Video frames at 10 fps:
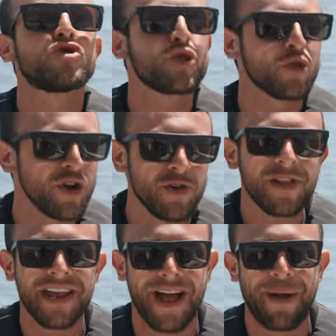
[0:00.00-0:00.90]

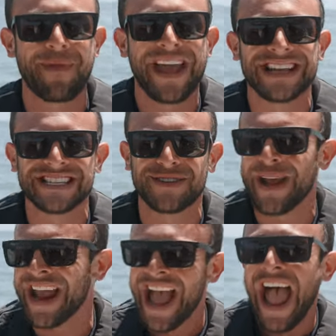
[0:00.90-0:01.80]
truly amazed
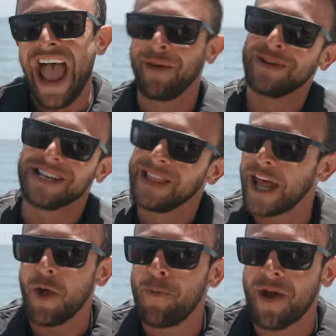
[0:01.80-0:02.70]
me. It was a
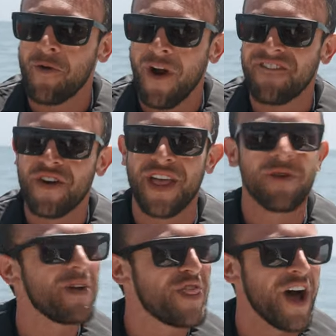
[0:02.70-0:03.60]
little bit rougher
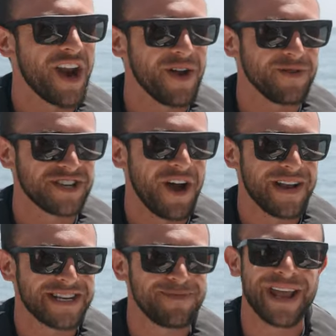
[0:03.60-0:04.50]
than we thought it was
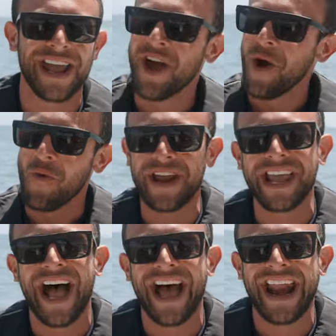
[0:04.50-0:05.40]
going to be. We
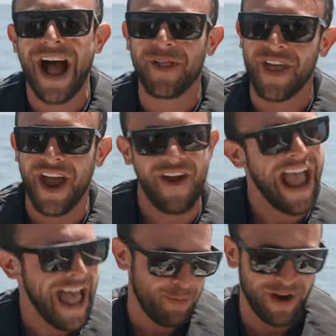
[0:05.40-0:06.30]
got out there
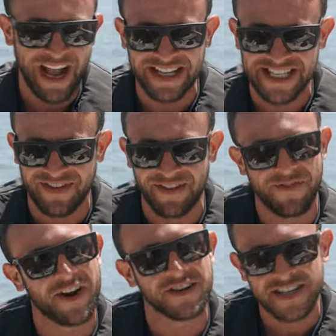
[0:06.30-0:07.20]
apprehensive at
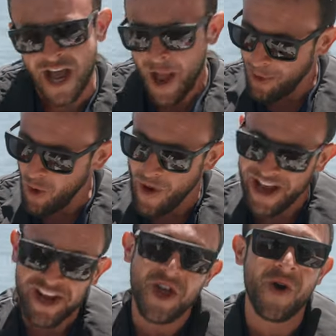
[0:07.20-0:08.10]
first, but
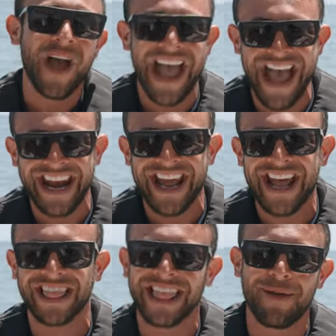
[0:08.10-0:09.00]
when you hit
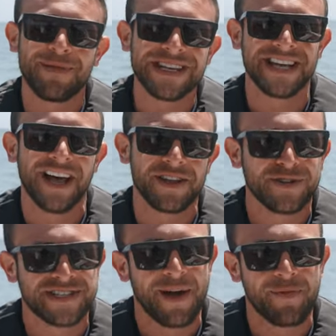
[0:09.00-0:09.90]
it, let me tell you
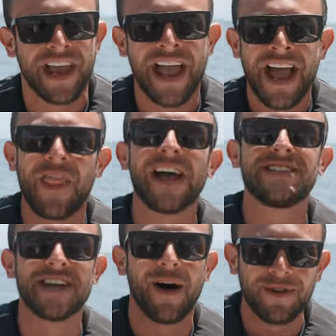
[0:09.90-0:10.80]
something.
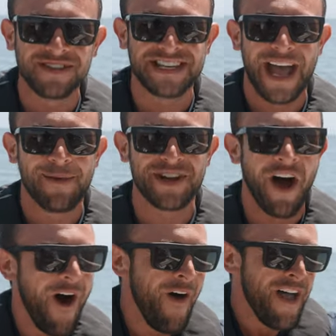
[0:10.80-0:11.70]
That double stepped
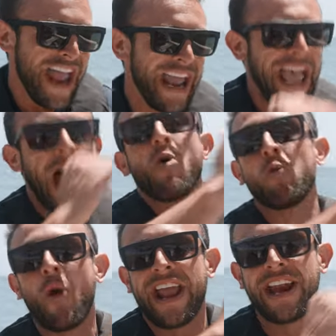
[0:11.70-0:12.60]
hull, it got
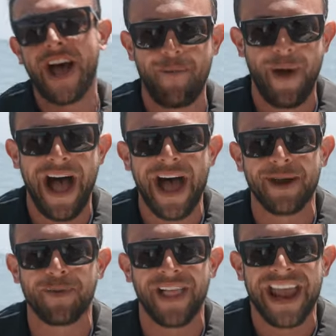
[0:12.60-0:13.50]
right up
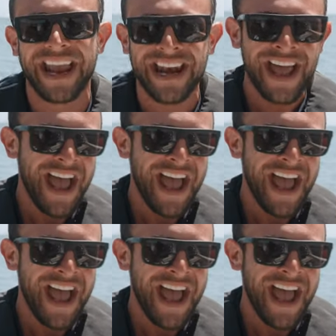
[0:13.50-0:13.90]
on plane.